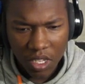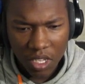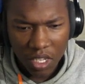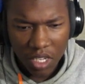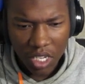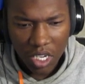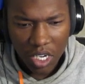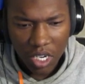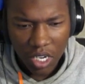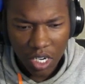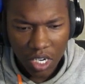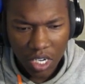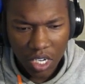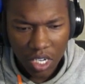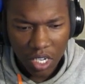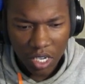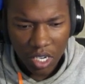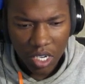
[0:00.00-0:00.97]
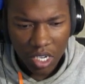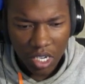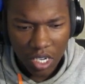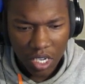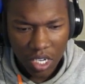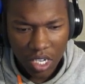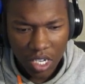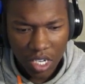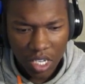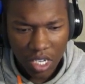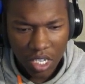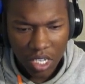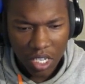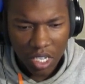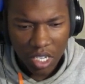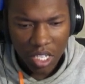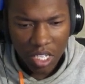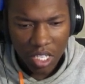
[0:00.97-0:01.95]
Nothing is said.